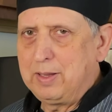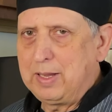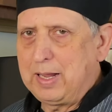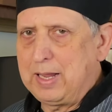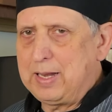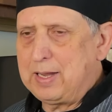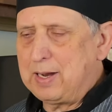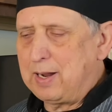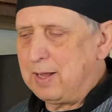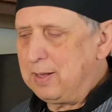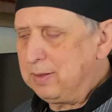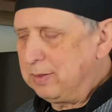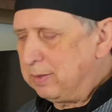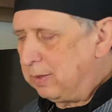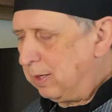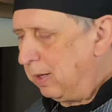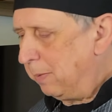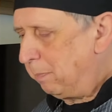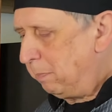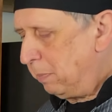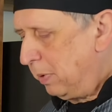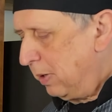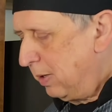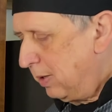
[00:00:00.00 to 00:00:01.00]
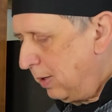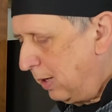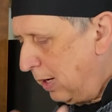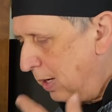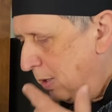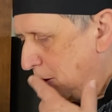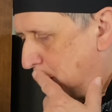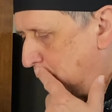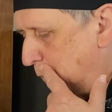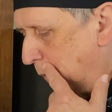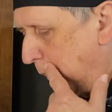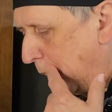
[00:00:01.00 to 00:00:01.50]
And I'll tip
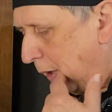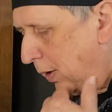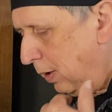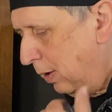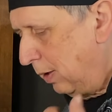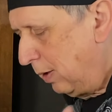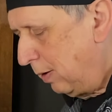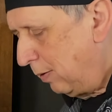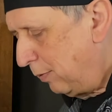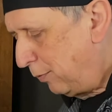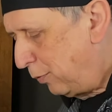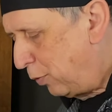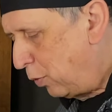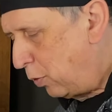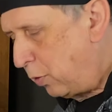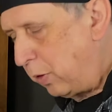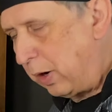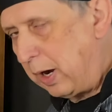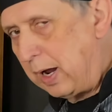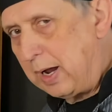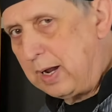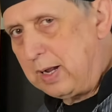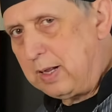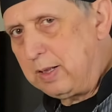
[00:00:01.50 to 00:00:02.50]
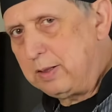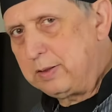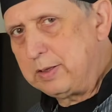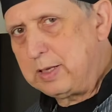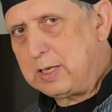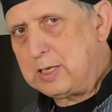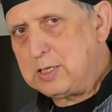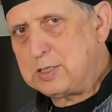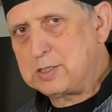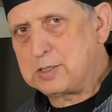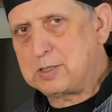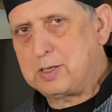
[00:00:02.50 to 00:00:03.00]
and trick for all
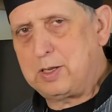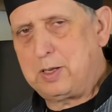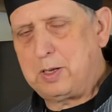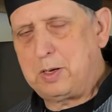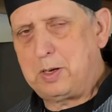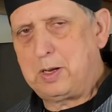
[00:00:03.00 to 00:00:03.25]
these